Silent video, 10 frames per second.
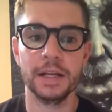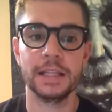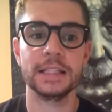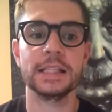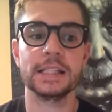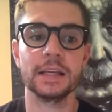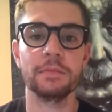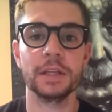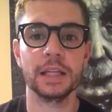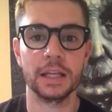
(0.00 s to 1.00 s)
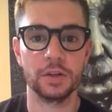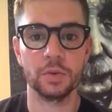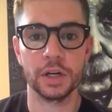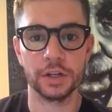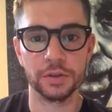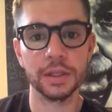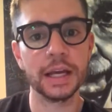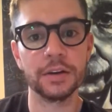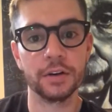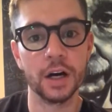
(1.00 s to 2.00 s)
This is something that you want to do
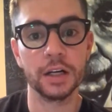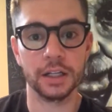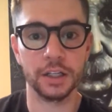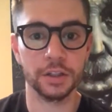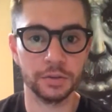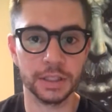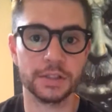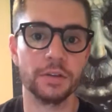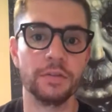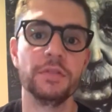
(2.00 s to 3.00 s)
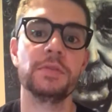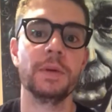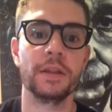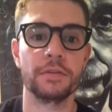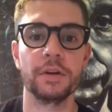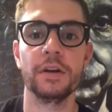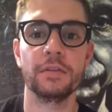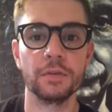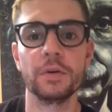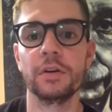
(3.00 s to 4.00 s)
later on in a unit. So if you've spent 3 or
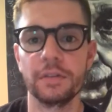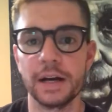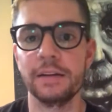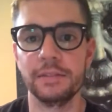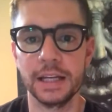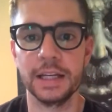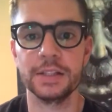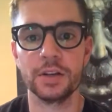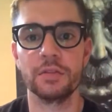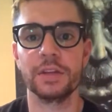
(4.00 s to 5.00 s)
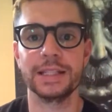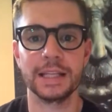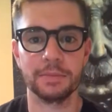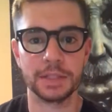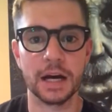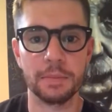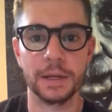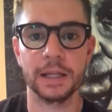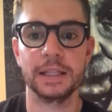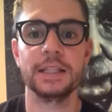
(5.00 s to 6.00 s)
4 or 5 days over the same
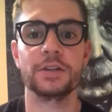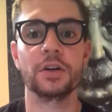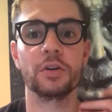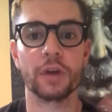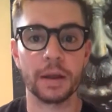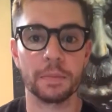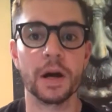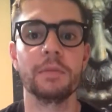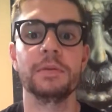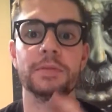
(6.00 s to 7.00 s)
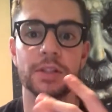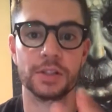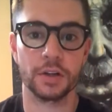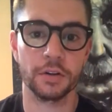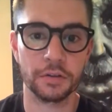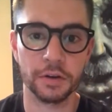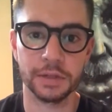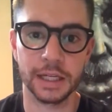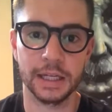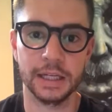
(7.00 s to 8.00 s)
topic, these are great problems to start
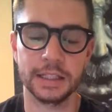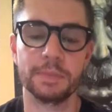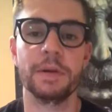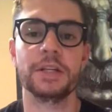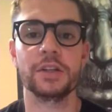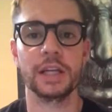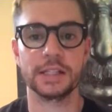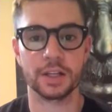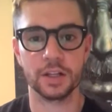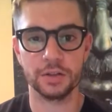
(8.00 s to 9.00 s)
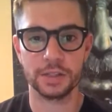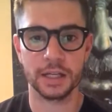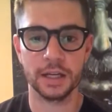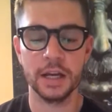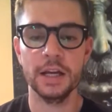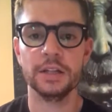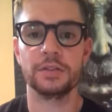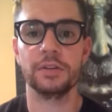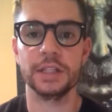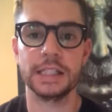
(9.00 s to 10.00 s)
throwing in, especially as a closing,
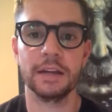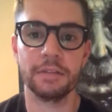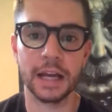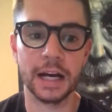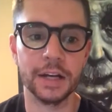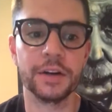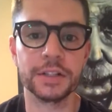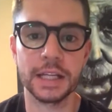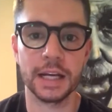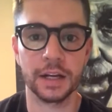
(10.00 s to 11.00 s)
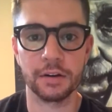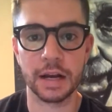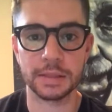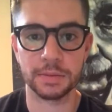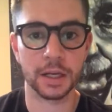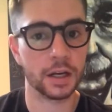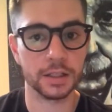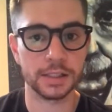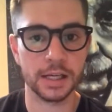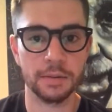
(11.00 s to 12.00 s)
to really see if they understand and grasp the
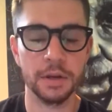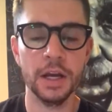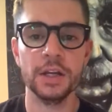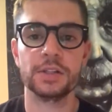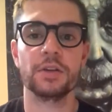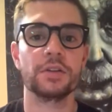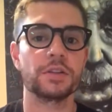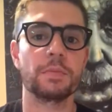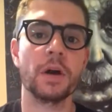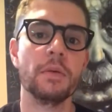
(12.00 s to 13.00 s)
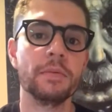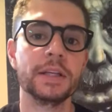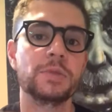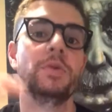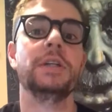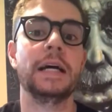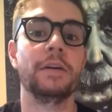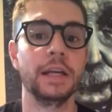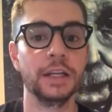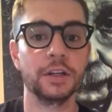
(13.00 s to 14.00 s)
concept. So there's a problem that's worked
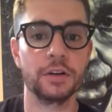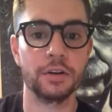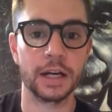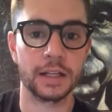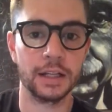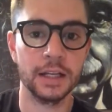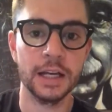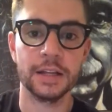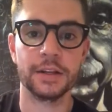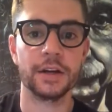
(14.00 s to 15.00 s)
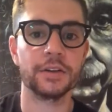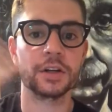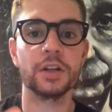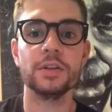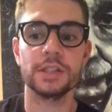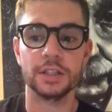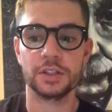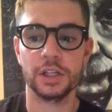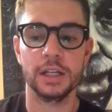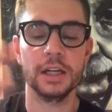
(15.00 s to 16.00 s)
out incorrectly, then on their closing
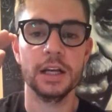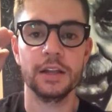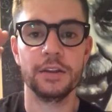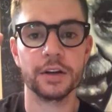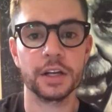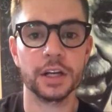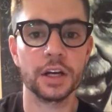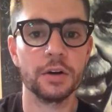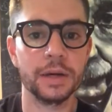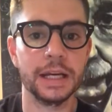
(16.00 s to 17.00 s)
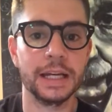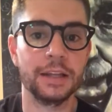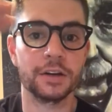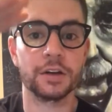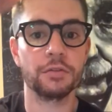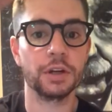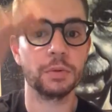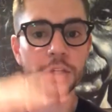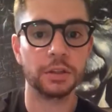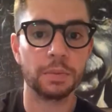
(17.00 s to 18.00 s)
sheet, they're going to go in and they're going to
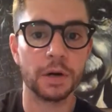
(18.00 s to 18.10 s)
rework the